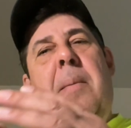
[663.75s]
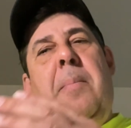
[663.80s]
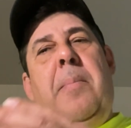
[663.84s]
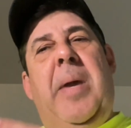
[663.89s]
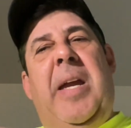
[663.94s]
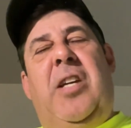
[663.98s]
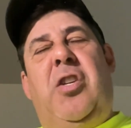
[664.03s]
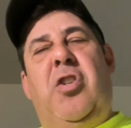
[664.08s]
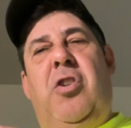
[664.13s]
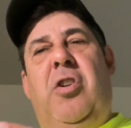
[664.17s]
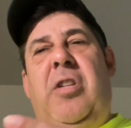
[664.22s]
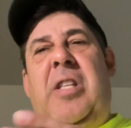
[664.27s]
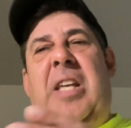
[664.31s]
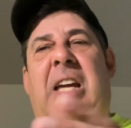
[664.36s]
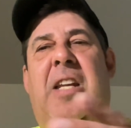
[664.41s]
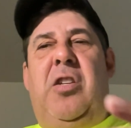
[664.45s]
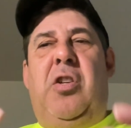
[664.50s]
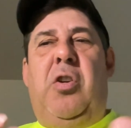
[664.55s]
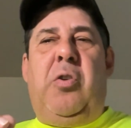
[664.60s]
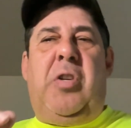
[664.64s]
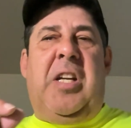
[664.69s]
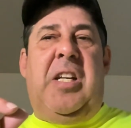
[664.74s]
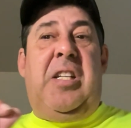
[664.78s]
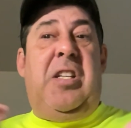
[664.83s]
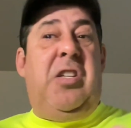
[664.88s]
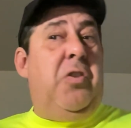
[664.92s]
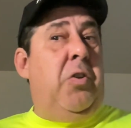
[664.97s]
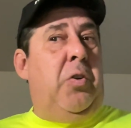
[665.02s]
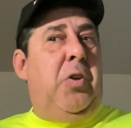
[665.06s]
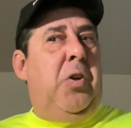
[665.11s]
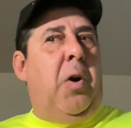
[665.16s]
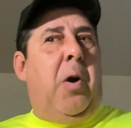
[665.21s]
Make sure that you could,
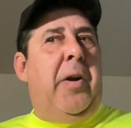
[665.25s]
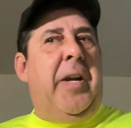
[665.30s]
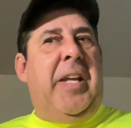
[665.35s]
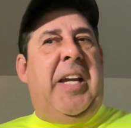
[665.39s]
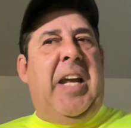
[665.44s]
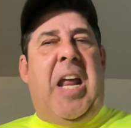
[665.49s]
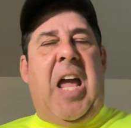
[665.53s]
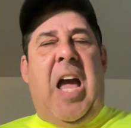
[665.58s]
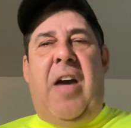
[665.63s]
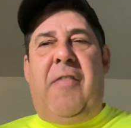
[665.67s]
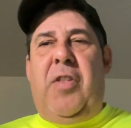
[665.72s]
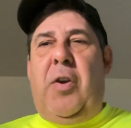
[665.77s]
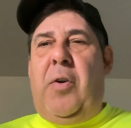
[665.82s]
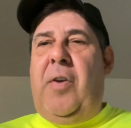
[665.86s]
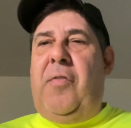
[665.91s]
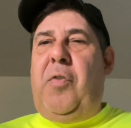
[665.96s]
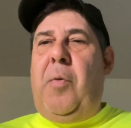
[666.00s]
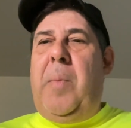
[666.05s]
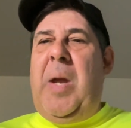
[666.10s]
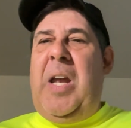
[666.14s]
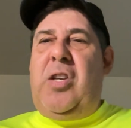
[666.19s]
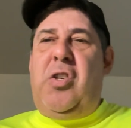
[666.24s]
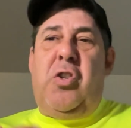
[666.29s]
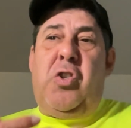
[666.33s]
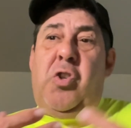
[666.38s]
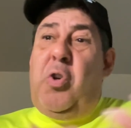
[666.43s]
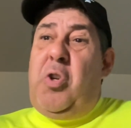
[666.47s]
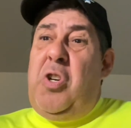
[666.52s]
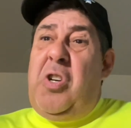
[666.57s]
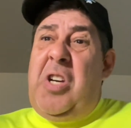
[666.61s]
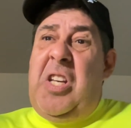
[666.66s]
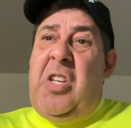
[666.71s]
you're already going to have their information, so
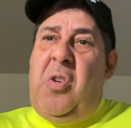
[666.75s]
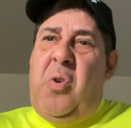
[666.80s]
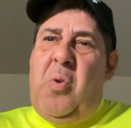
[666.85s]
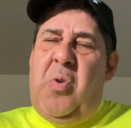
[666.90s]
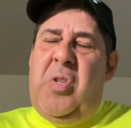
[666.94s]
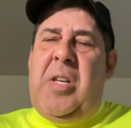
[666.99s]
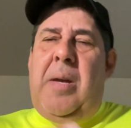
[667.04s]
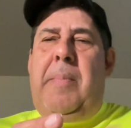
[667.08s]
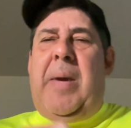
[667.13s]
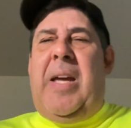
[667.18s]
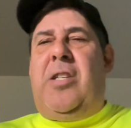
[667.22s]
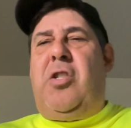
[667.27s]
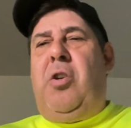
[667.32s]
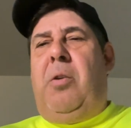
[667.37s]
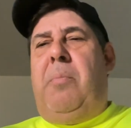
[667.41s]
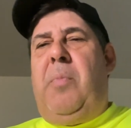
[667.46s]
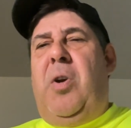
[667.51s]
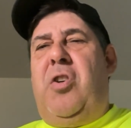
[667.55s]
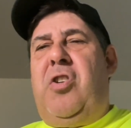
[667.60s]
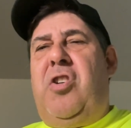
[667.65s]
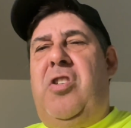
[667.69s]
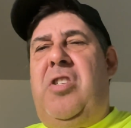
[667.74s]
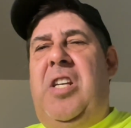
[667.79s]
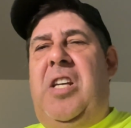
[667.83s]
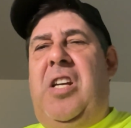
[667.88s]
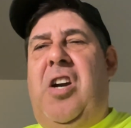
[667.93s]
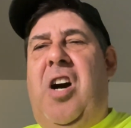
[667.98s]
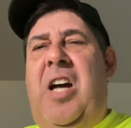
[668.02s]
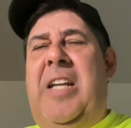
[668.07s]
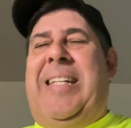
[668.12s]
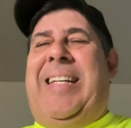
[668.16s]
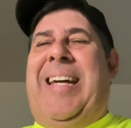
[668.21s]
you can use them as your emergency
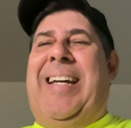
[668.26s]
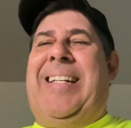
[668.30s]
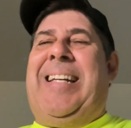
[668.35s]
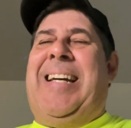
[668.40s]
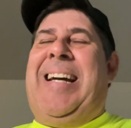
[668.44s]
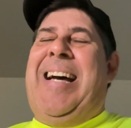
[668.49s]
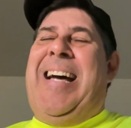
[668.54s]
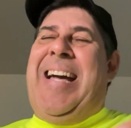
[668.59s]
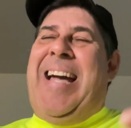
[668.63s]
contact.